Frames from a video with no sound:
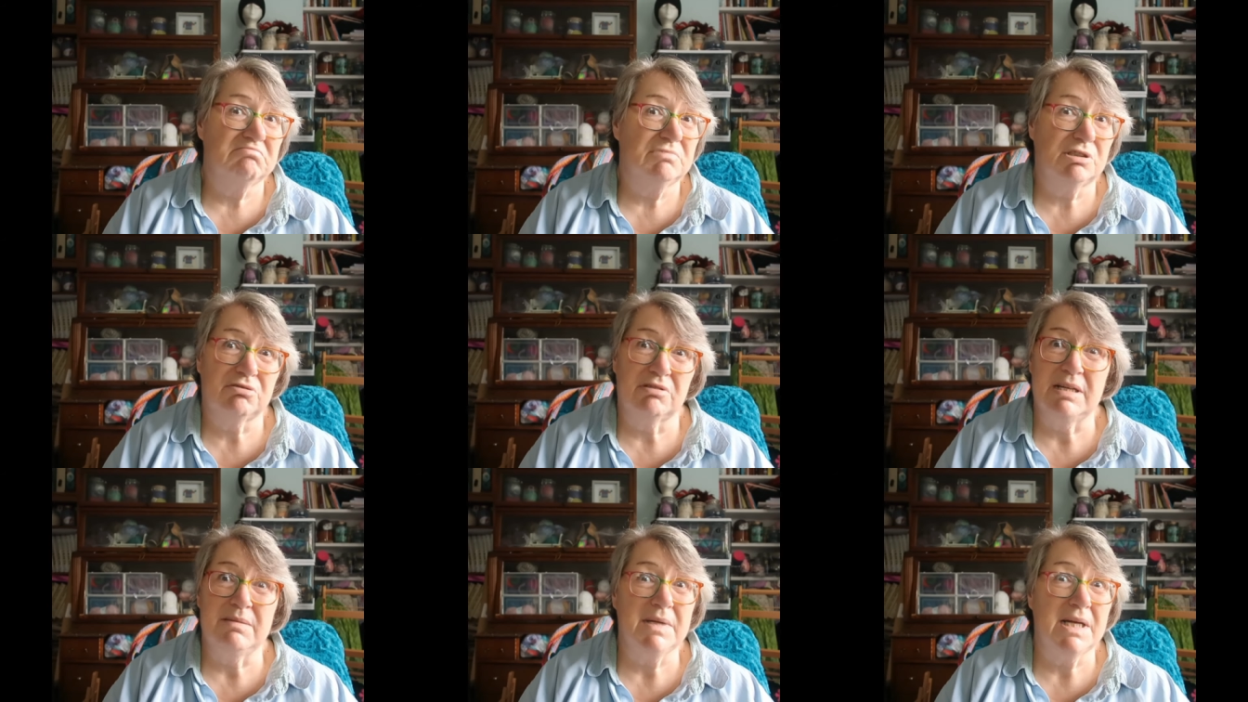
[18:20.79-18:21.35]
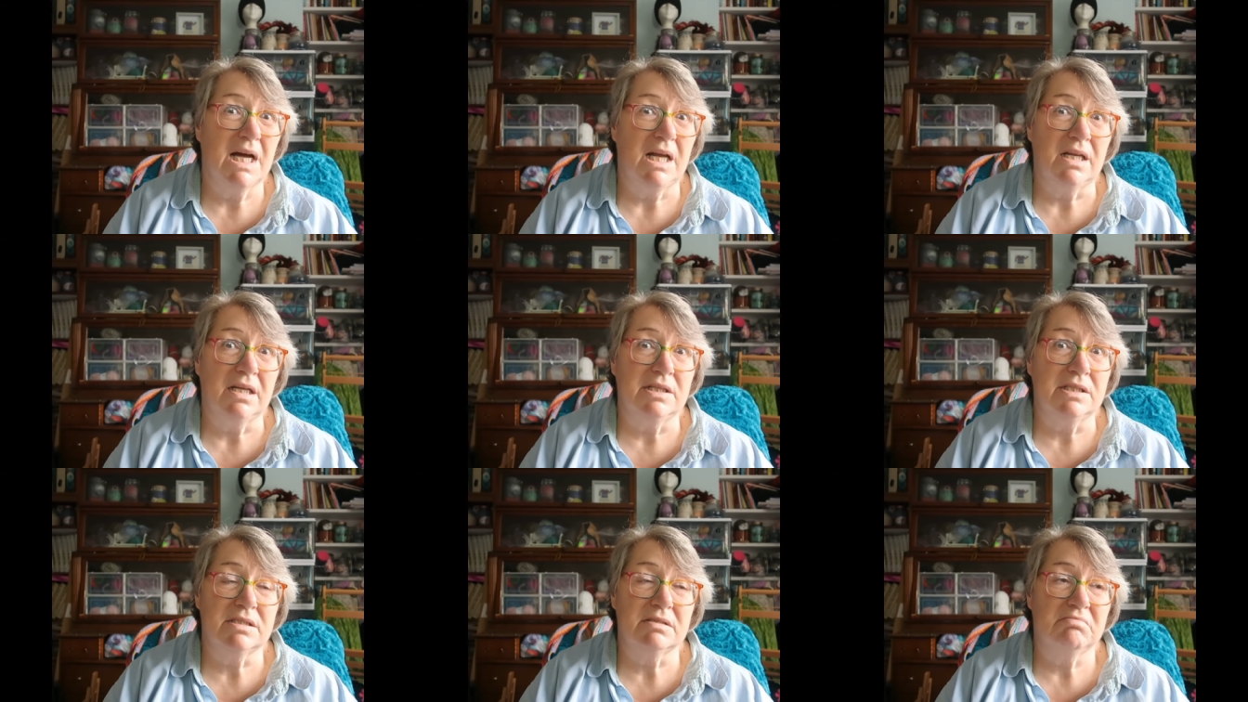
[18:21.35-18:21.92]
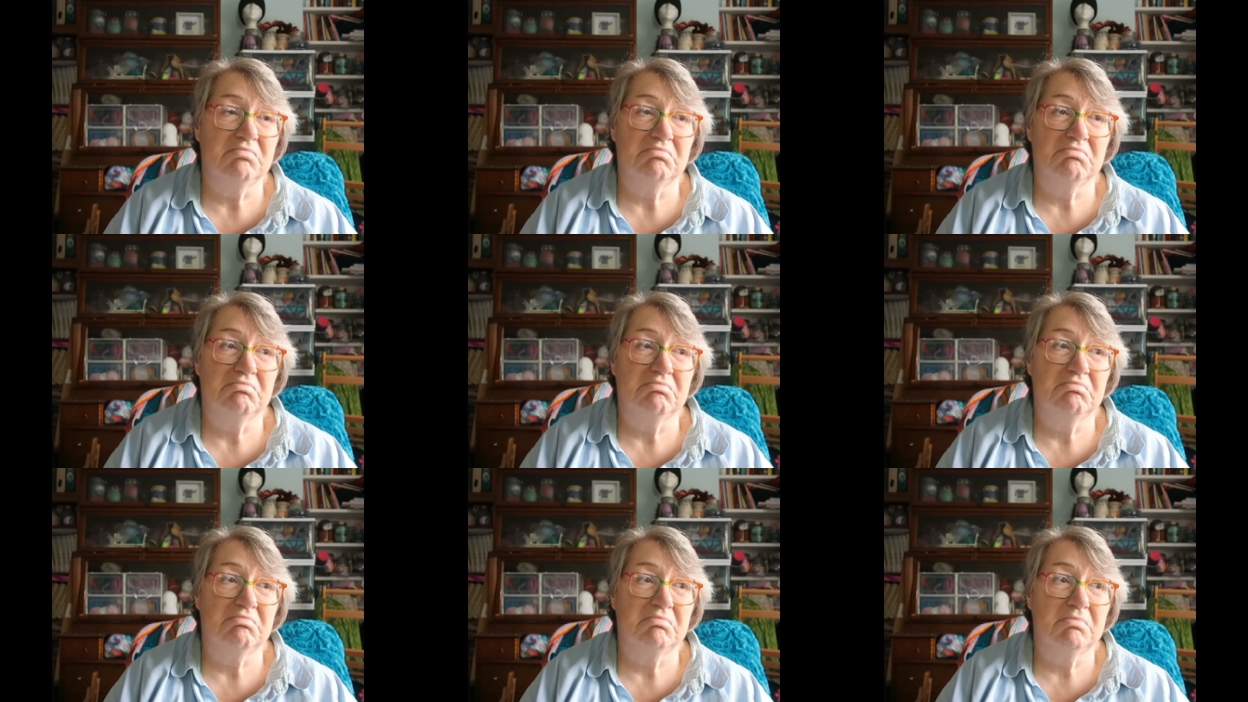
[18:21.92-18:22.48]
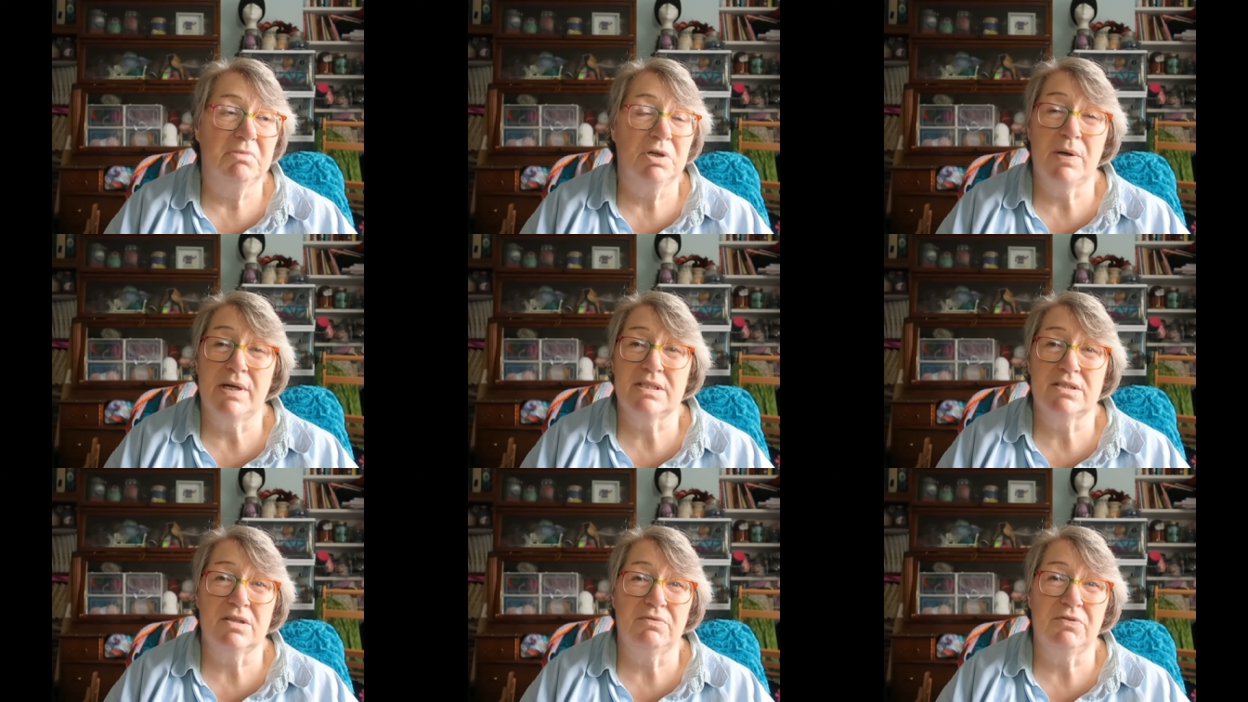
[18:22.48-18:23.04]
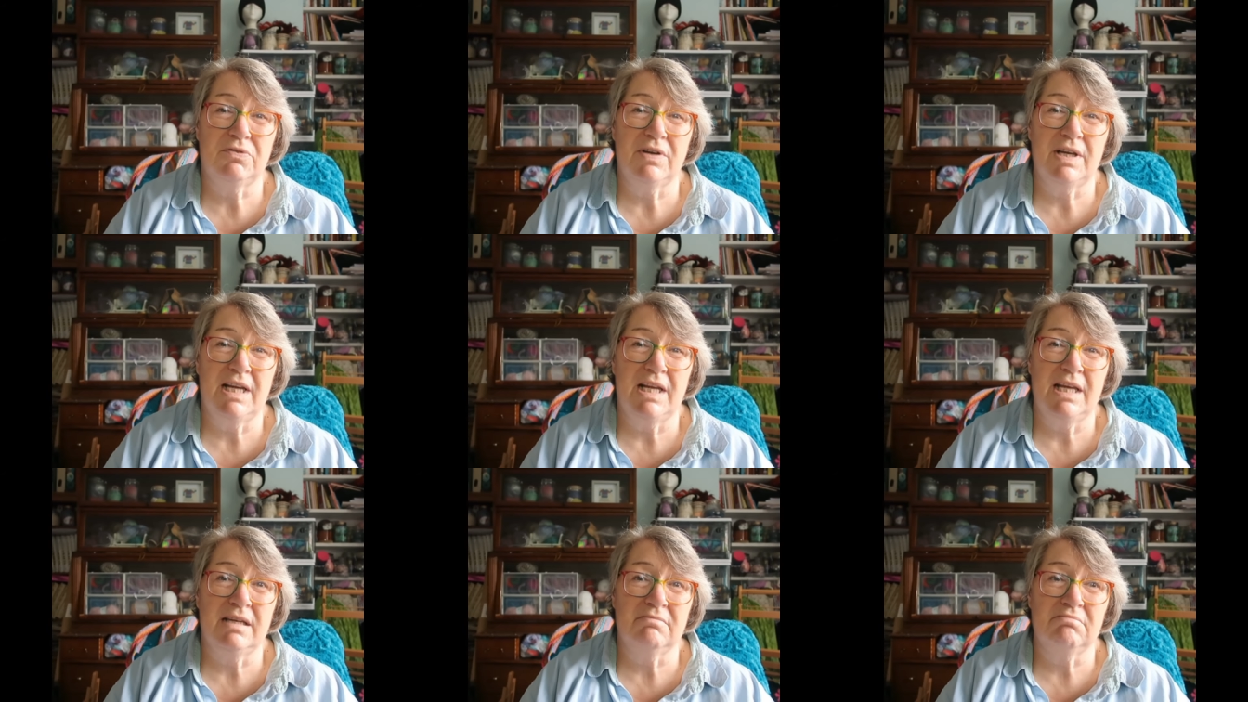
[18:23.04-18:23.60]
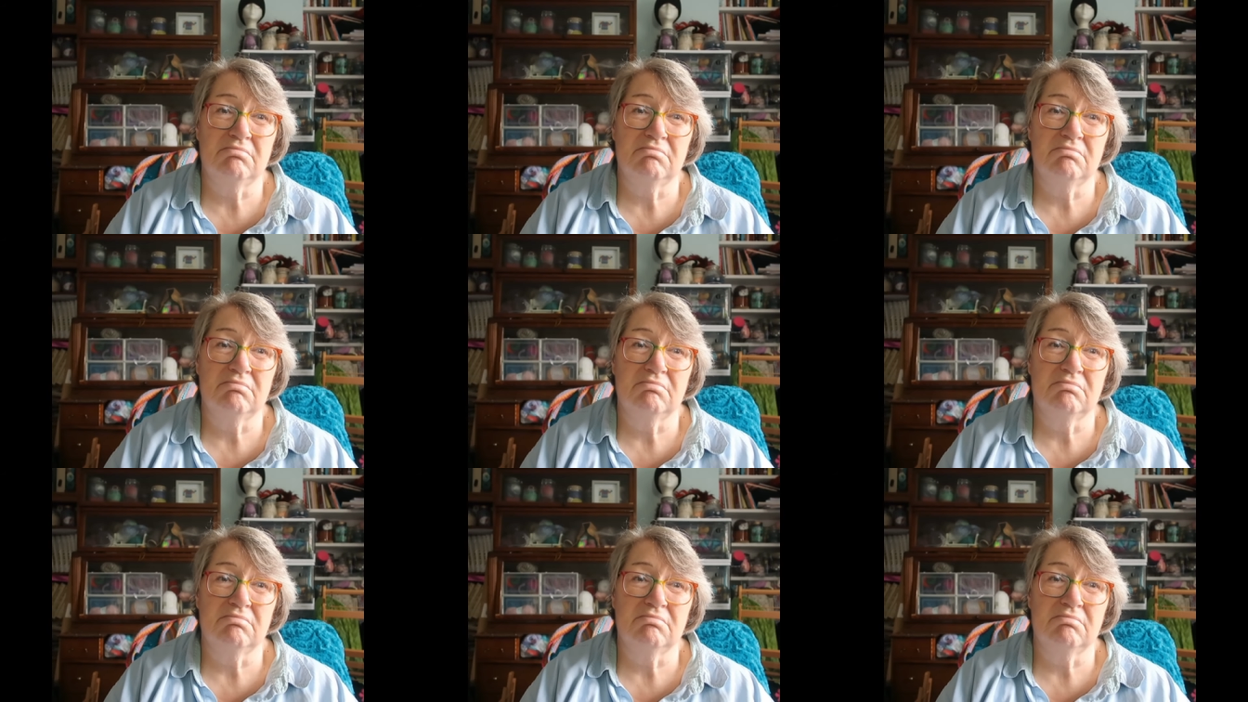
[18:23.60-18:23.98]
cream coloured. Quite soft feeling.